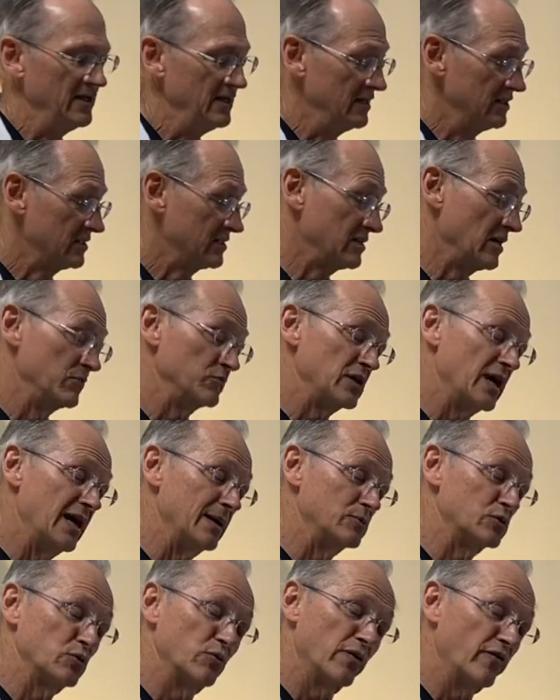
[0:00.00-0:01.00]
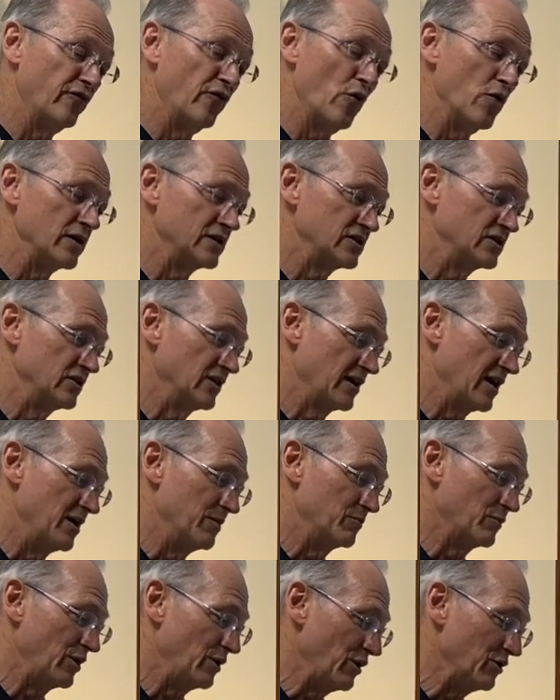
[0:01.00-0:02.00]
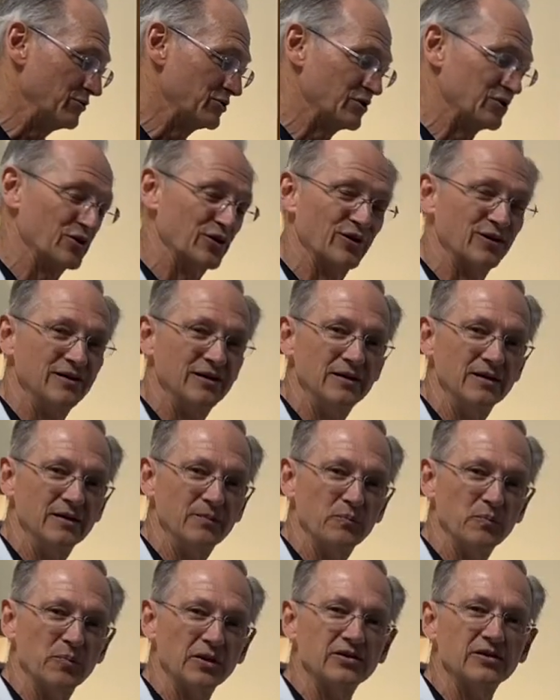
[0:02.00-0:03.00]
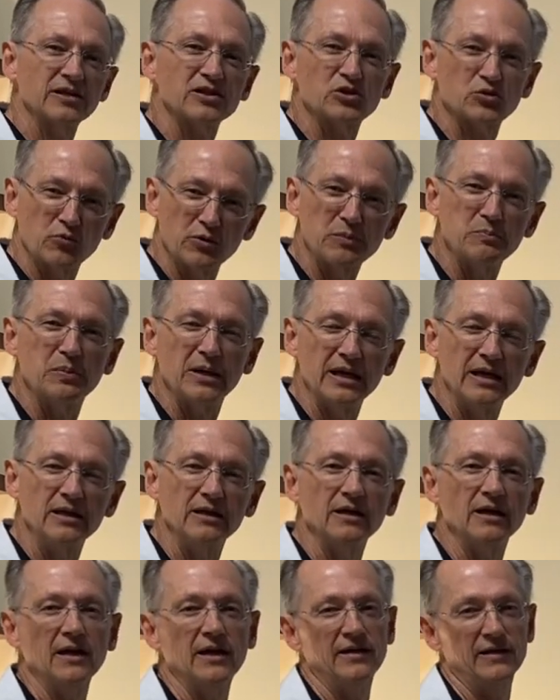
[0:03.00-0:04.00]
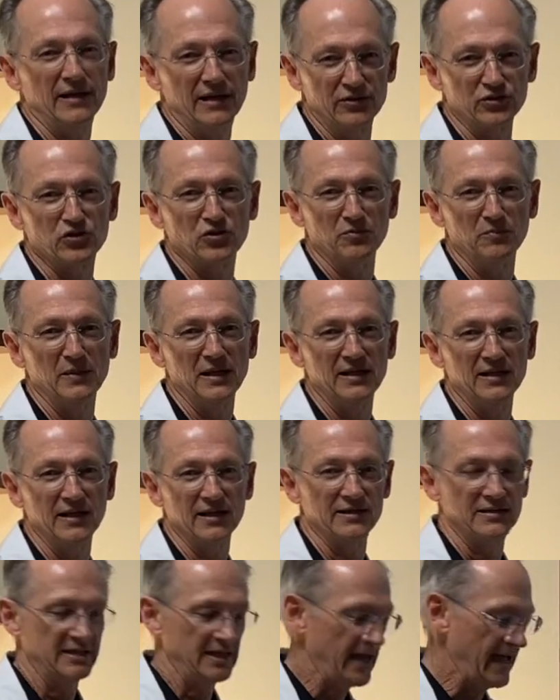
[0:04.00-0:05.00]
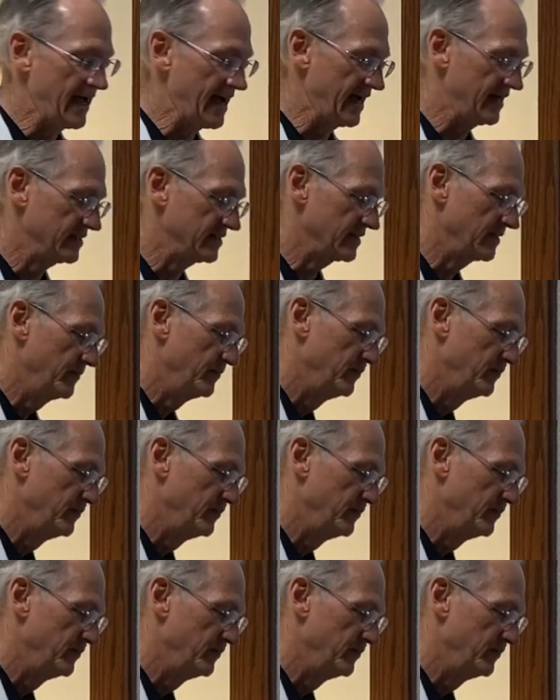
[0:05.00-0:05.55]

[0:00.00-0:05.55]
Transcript: Sometimes we're forced to come closer, but this would be an intermediate task.